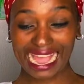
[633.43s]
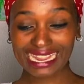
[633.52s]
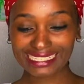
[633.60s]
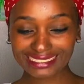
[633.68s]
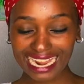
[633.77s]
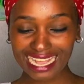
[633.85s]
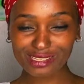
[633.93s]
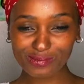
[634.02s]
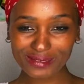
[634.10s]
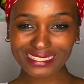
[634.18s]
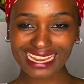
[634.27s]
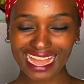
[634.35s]
It has
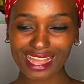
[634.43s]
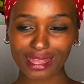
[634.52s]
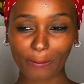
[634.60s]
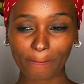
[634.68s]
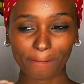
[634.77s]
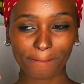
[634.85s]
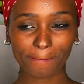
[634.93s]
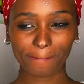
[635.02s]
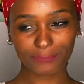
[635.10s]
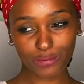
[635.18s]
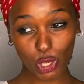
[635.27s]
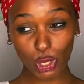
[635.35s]
been a
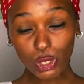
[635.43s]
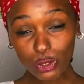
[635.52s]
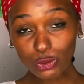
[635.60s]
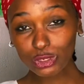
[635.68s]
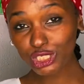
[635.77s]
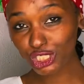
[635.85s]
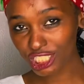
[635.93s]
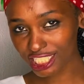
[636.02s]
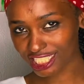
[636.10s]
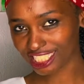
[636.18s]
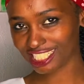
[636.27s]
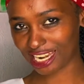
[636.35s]
huge
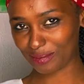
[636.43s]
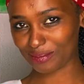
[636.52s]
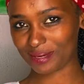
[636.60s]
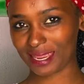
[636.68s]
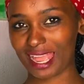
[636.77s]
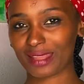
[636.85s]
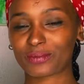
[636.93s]
step, yeah?